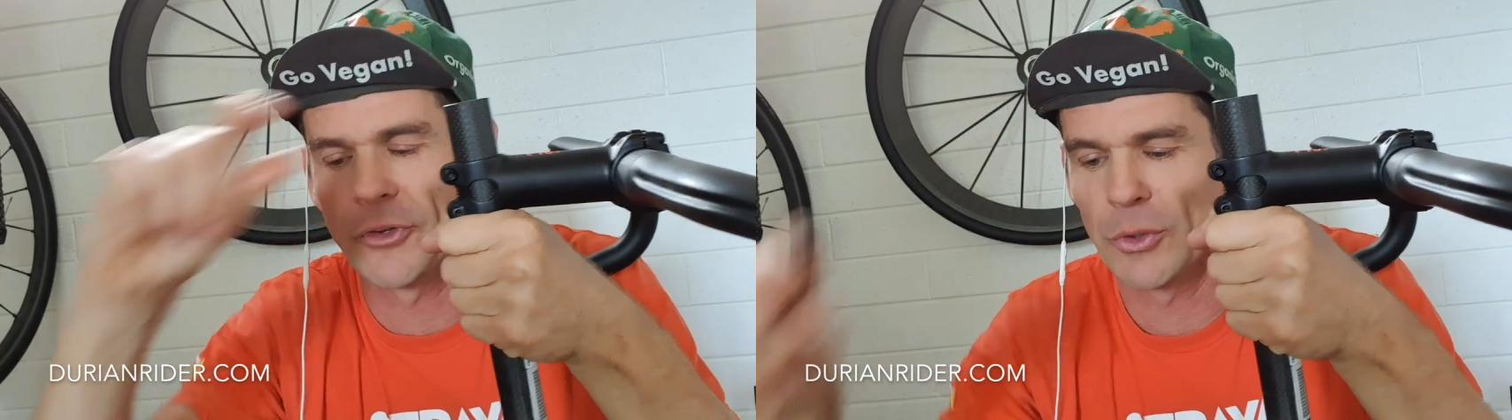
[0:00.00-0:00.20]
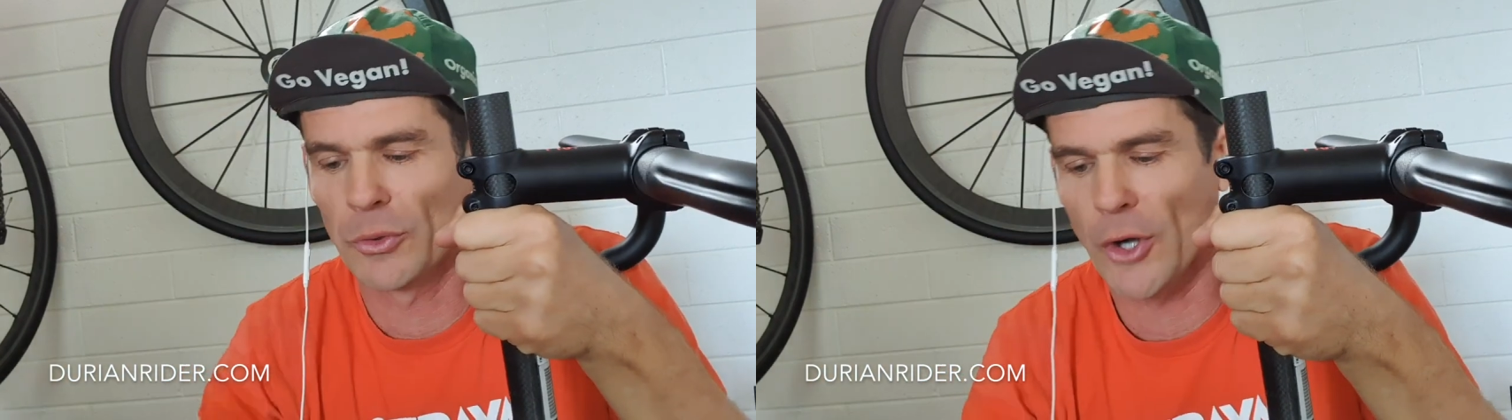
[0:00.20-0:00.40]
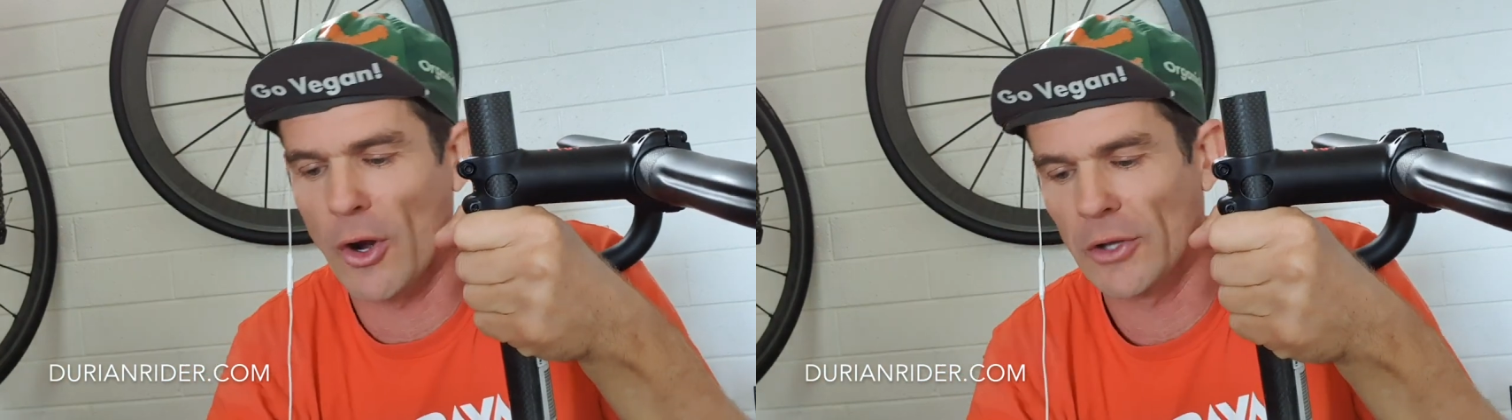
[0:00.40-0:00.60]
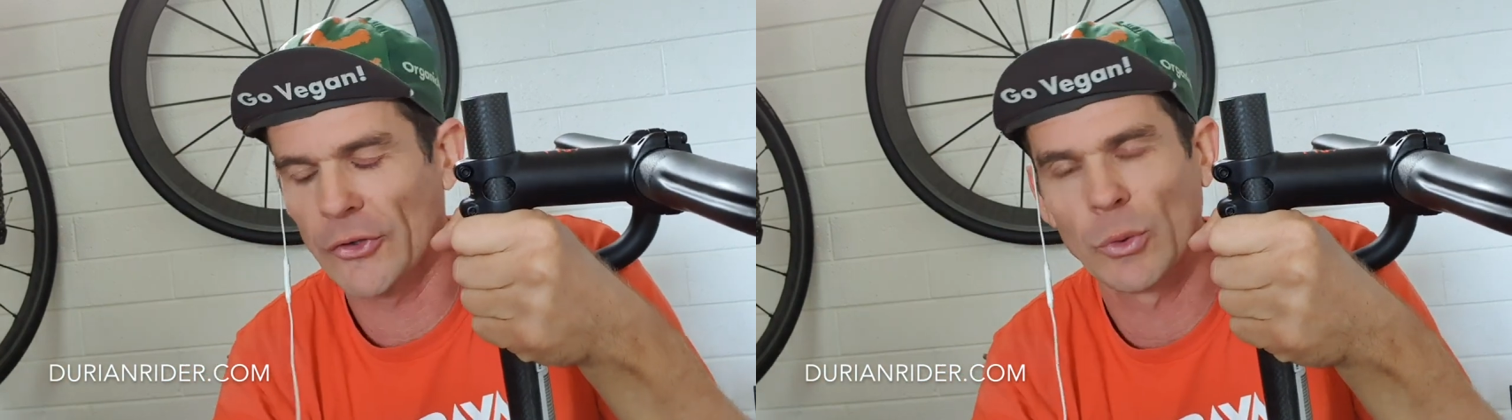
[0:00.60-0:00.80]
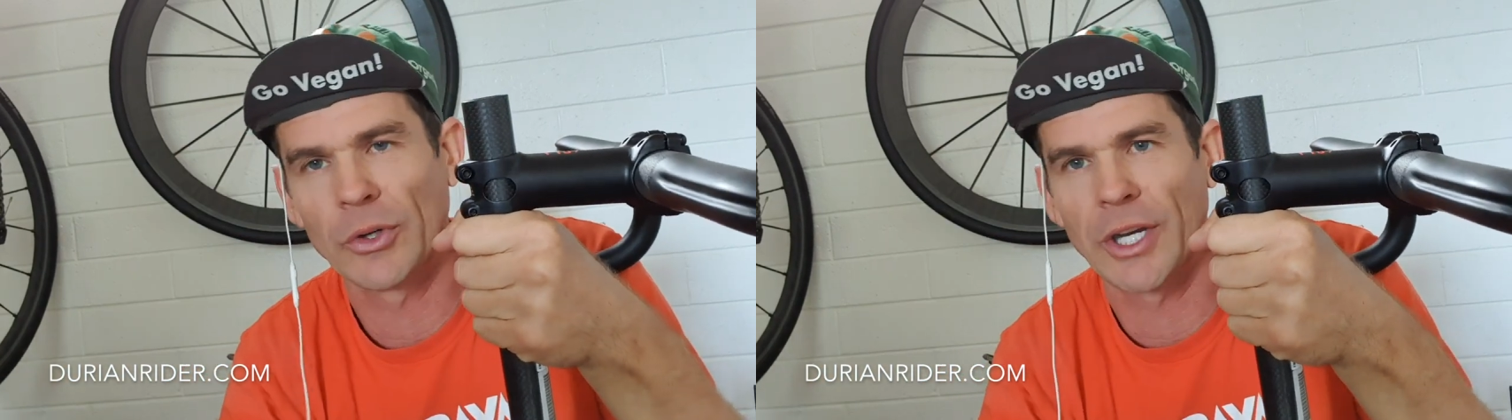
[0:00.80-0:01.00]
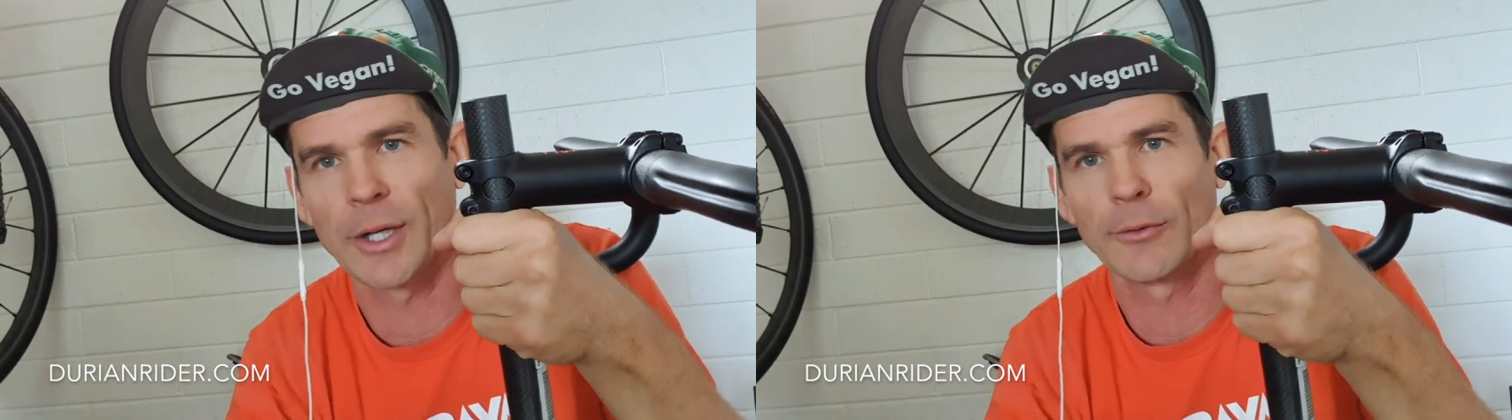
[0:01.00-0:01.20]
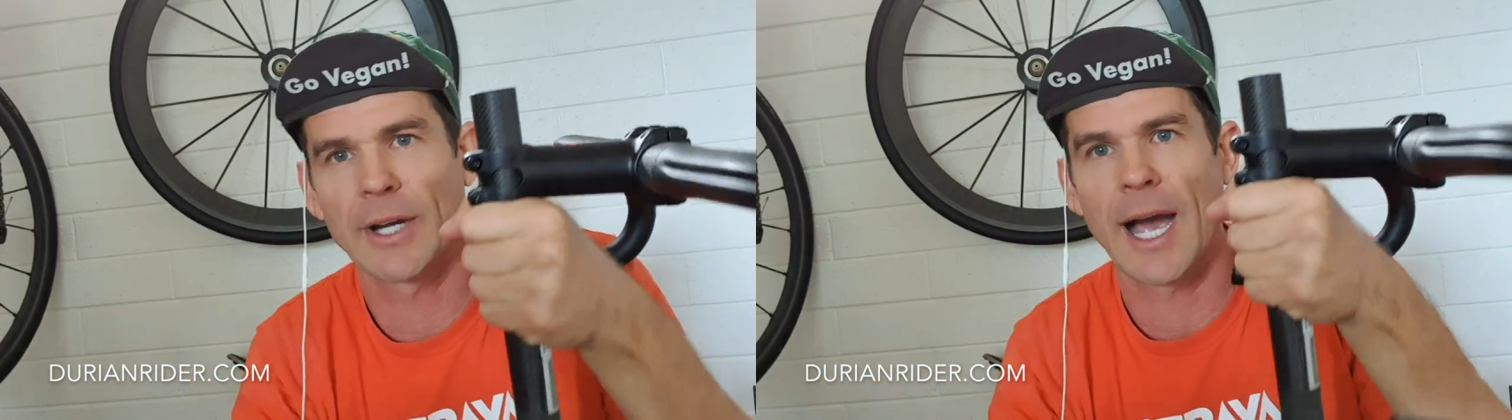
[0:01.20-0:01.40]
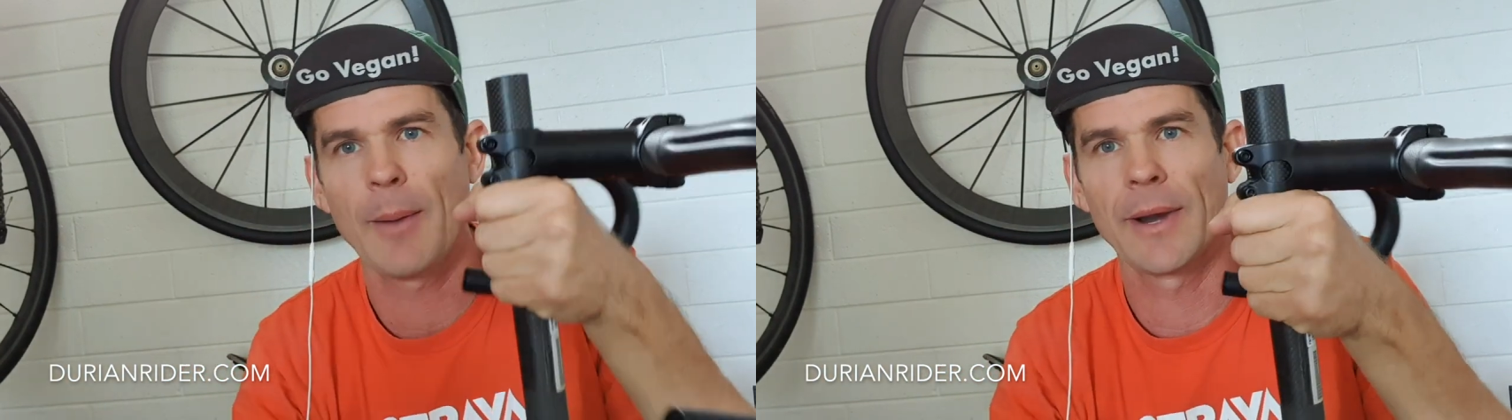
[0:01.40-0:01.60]
this little dong, this little dick of
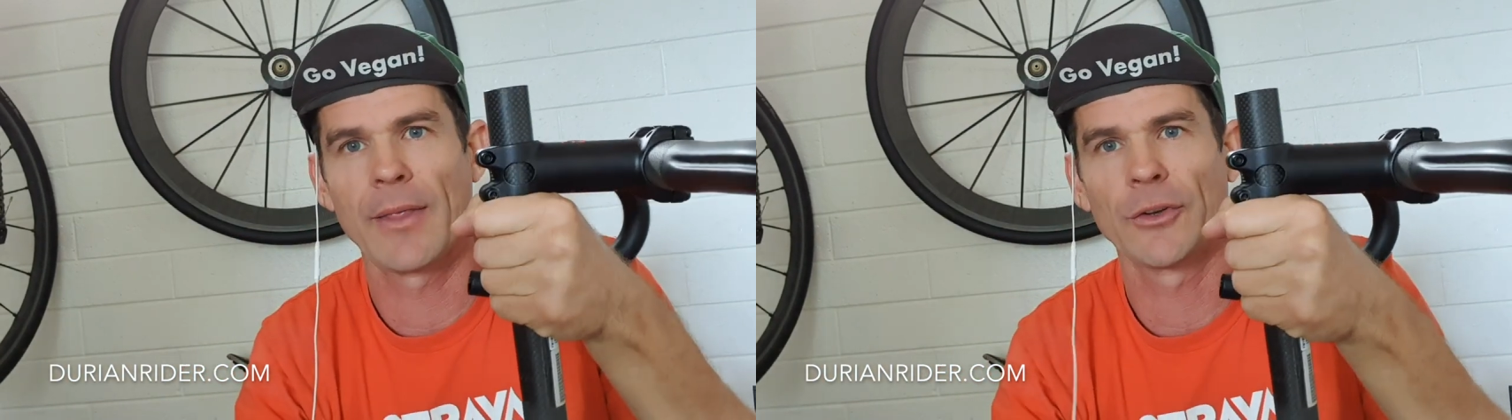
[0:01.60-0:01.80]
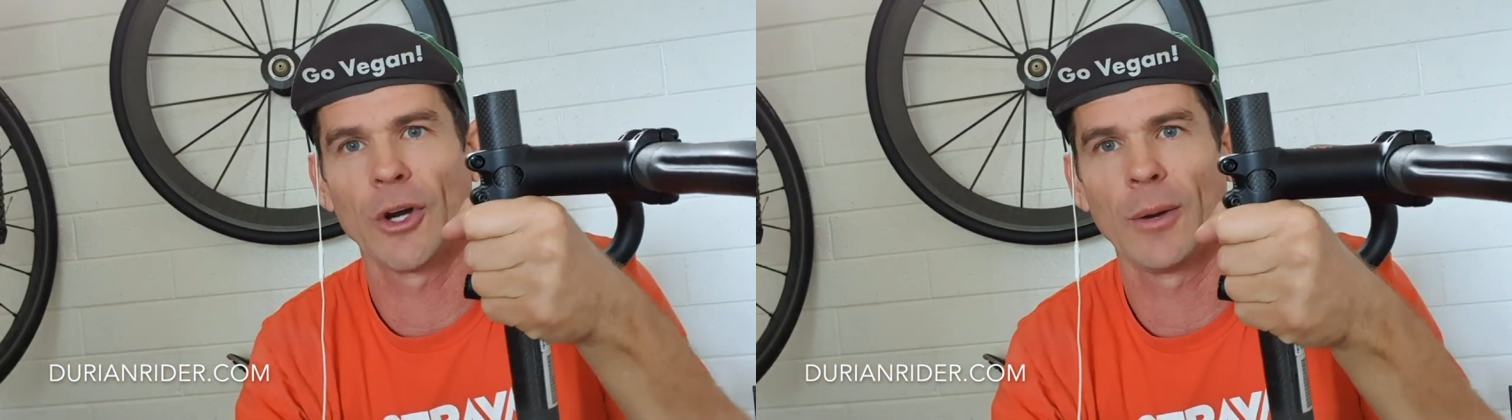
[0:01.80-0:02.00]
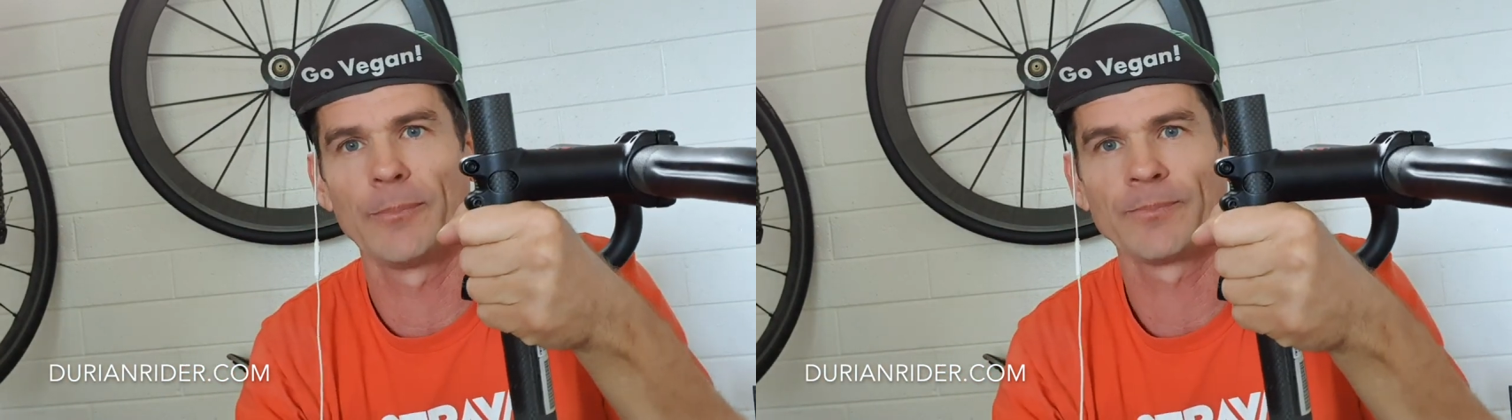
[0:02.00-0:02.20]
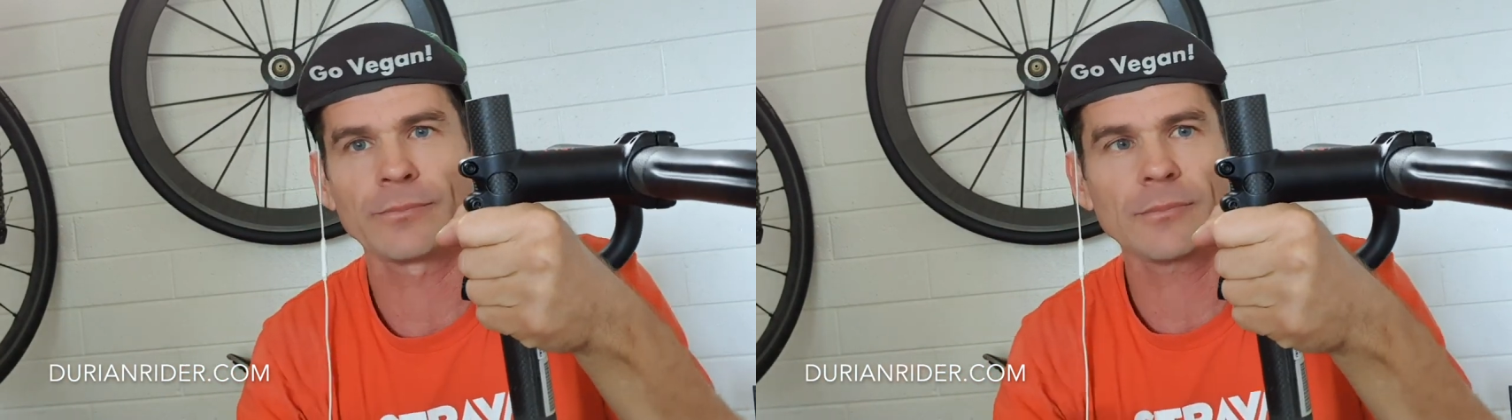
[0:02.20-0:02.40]
carbon at the top.